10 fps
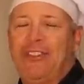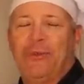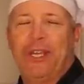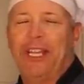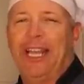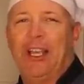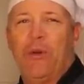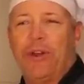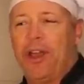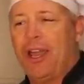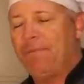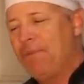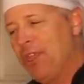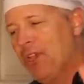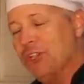You know, we got a lot going on.
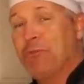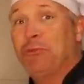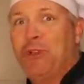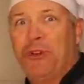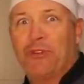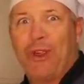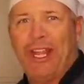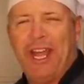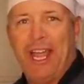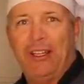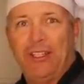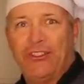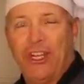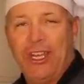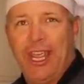Supposed to be going to Grand Isle on
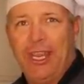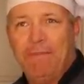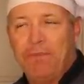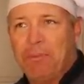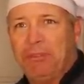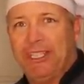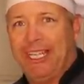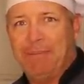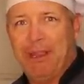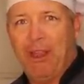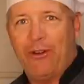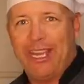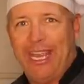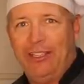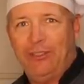Sunday, but they get hit by a
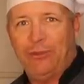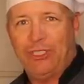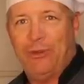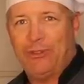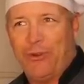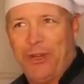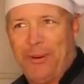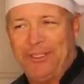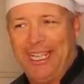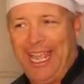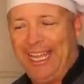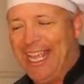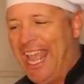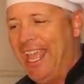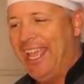hurricane, so we'll see what's going on with that.
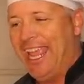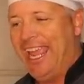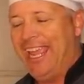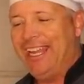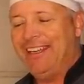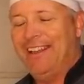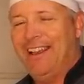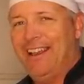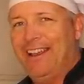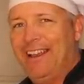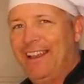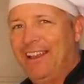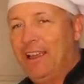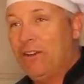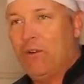And uh,
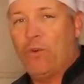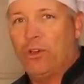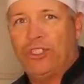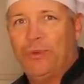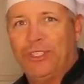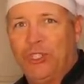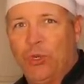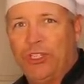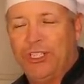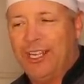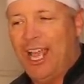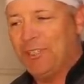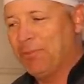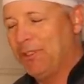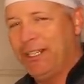of course, she went to Georgia in the
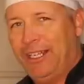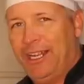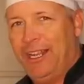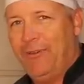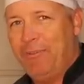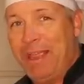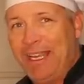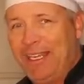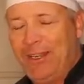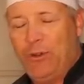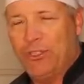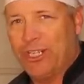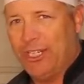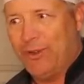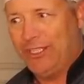hospital with Megan and all this
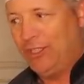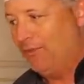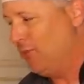kind of great stuff.